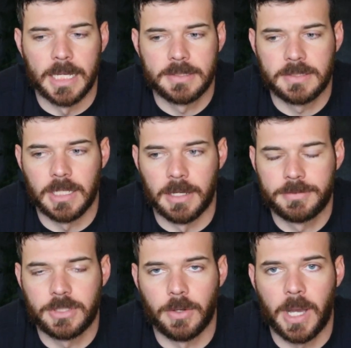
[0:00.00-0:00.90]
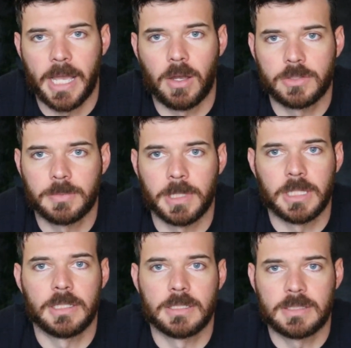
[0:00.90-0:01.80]
stuff. So I
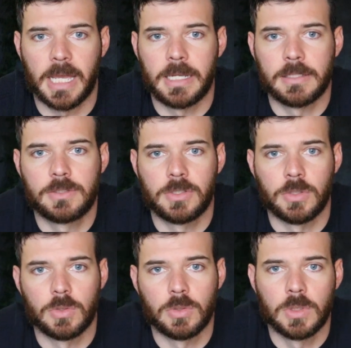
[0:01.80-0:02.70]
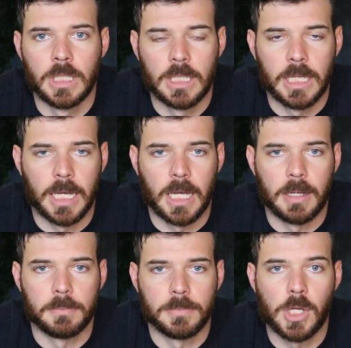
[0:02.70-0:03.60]
ultimately decided to
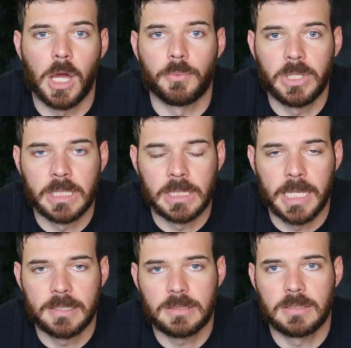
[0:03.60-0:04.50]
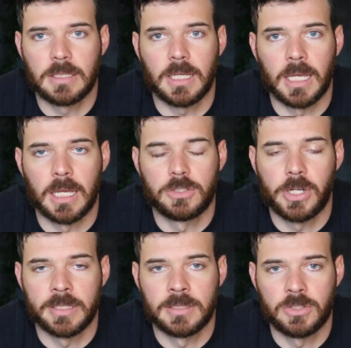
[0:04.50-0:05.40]
not re-enlist,
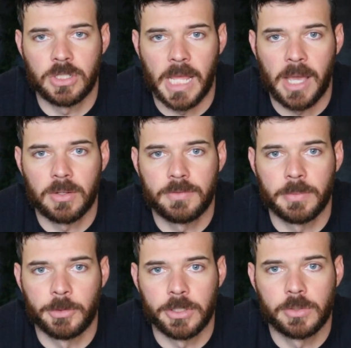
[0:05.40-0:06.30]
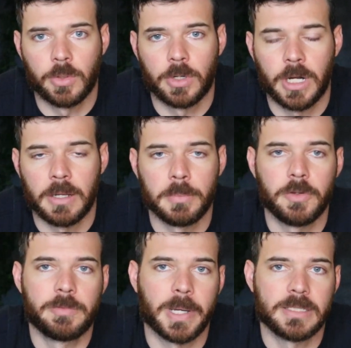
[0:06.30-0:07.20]
transition out of the Marine Corps, and
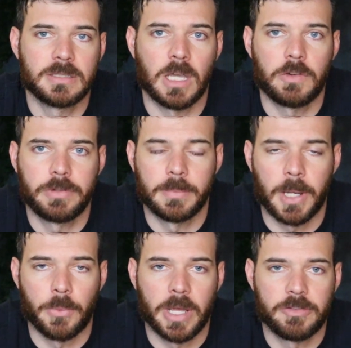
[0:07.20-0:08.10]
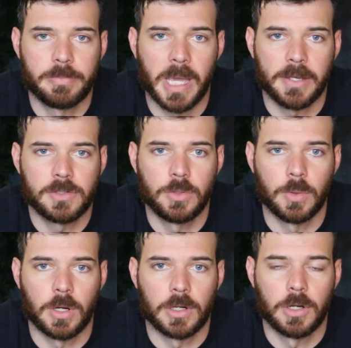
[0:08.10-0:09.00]
move myself and my wife back
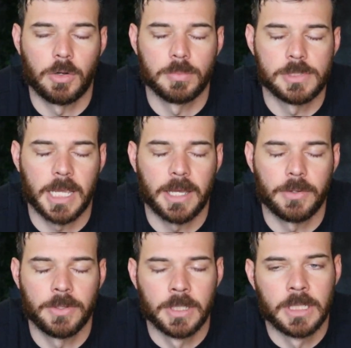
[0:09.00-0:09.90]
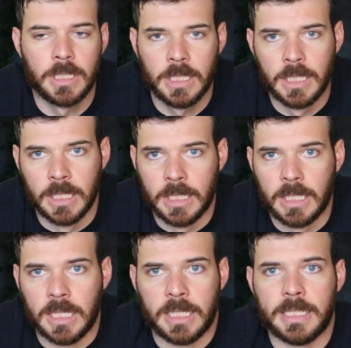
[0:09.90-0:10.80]
to our hometown.
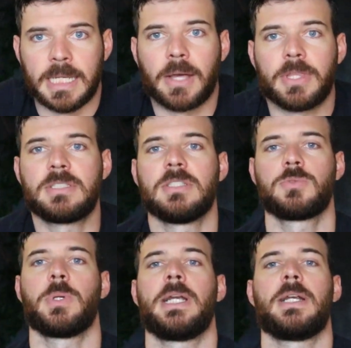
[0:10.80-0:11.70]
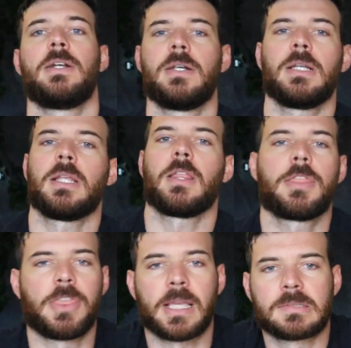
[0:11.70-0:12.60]
Now, this is where
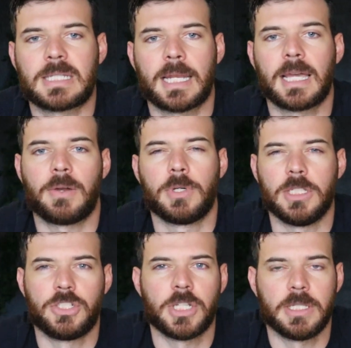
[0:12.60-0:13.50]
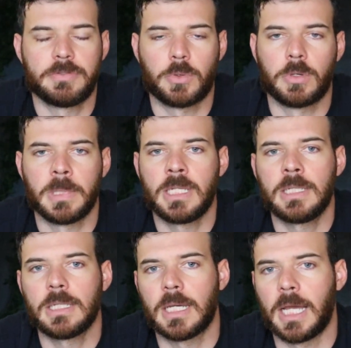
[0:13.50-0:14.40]
things kind of got really shitty for me.